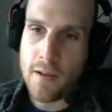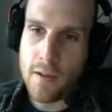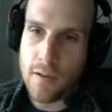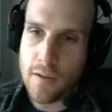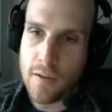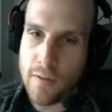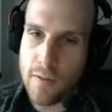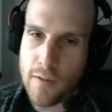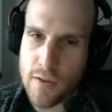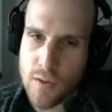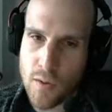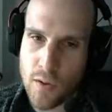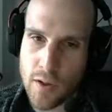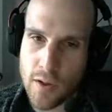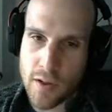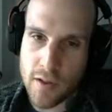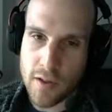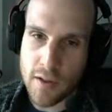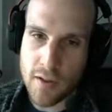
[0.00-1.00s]
Feels
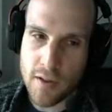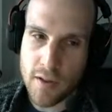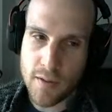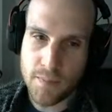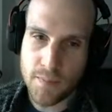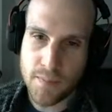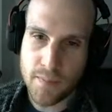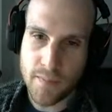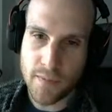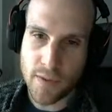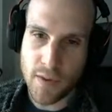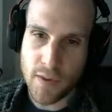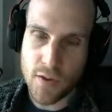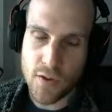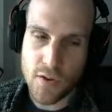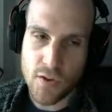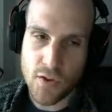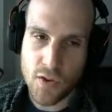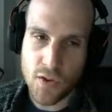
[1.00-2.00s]
quite.
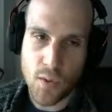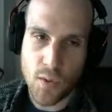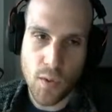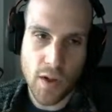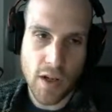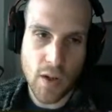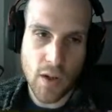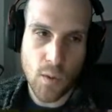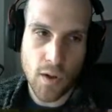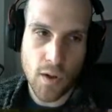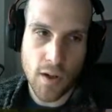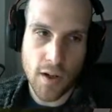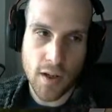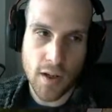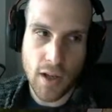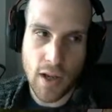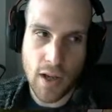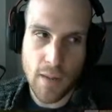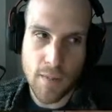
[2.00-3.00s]
Just trying to work out what kind of
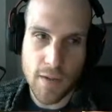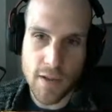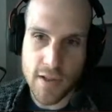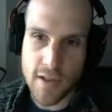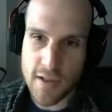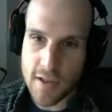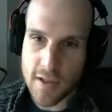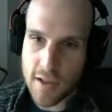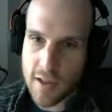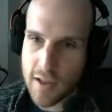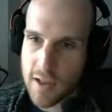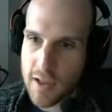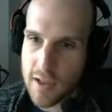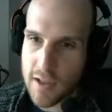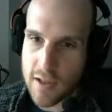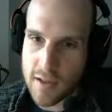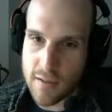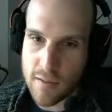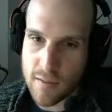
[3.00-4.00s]
game this is. I think
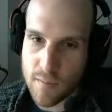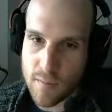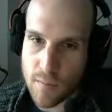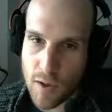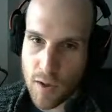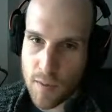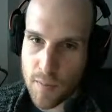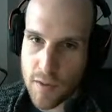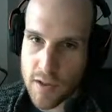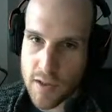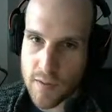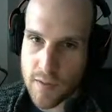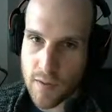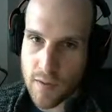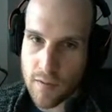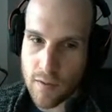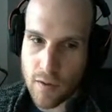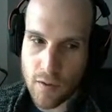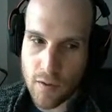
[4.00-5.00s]
it might be a
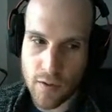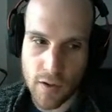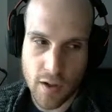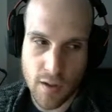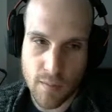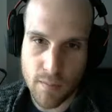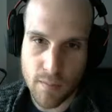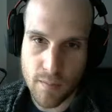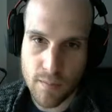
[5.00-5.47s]
survival horror game.